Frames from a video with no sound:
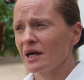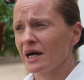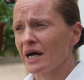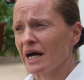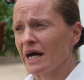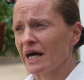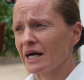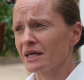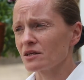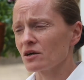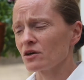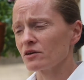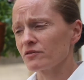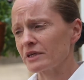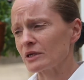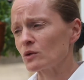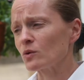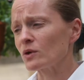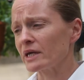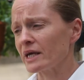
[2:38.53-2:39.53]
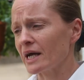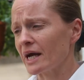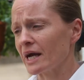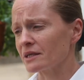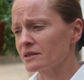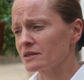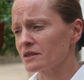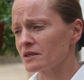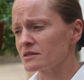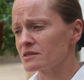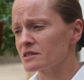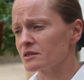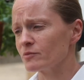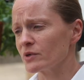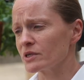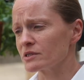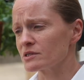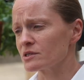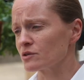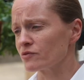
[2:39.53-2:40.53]
And I've equally had
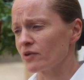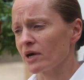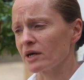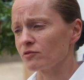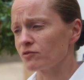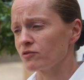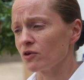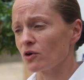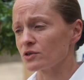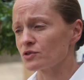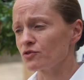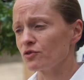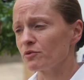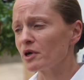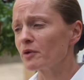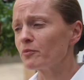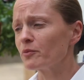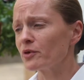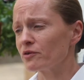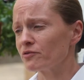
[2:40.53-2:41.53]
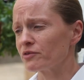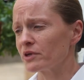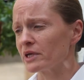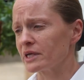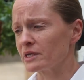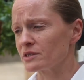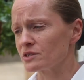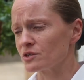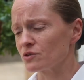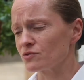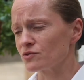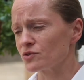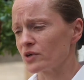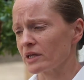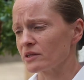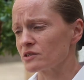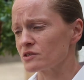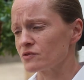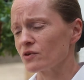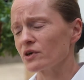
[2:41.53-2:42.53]
customers who've had flocks for a number of years who've
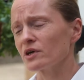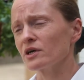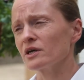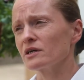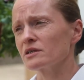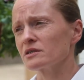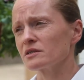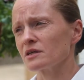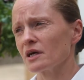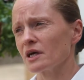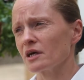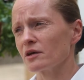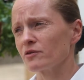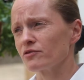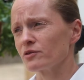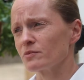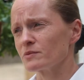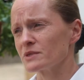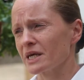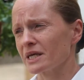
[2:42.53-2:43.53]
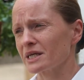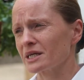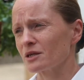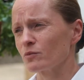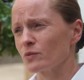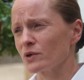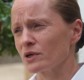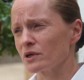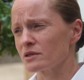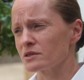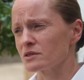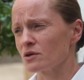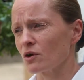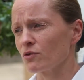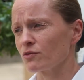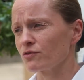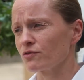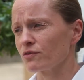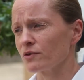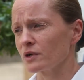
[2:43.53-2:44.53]
transferred from taking birds
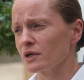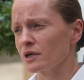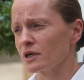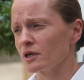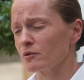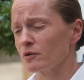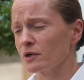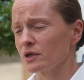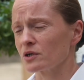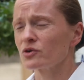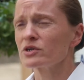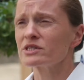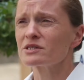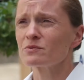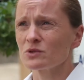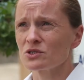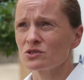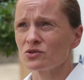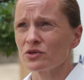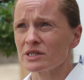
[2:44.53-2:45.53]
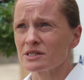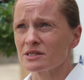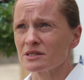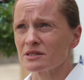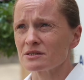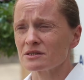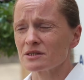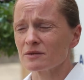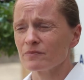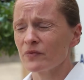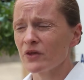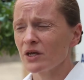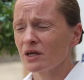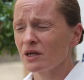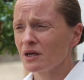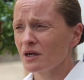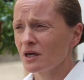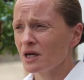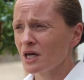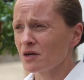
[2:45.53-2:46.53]
off a Christmas tree system,
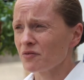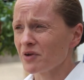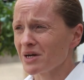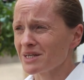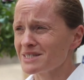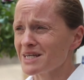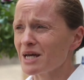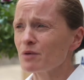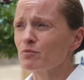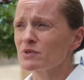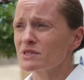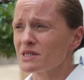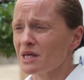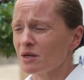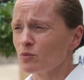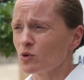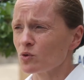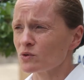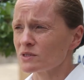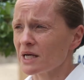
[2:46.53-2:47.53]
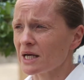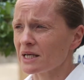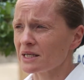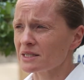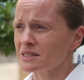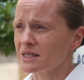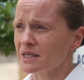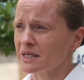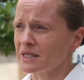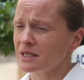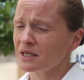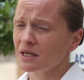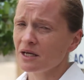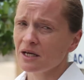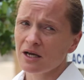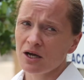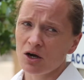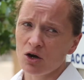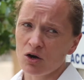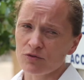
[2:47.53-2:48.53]
have had 10% mortality.
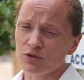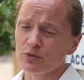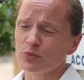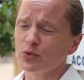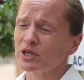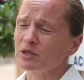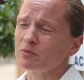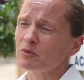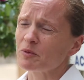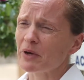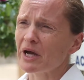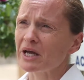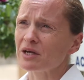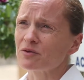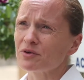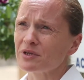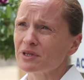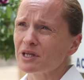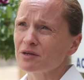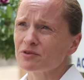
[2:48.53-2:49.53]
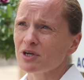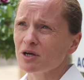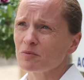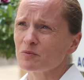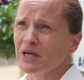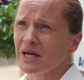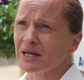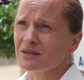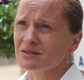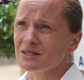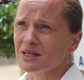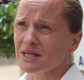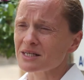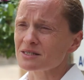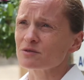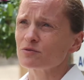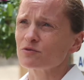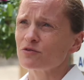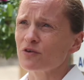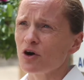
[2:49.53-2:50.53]
Off the premium aviary they've come down to
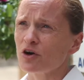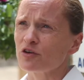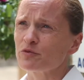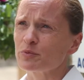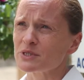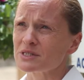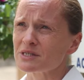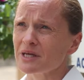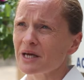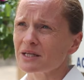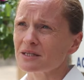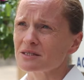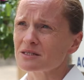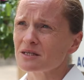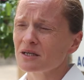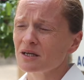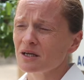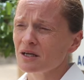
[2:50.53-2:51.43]
less than 5%,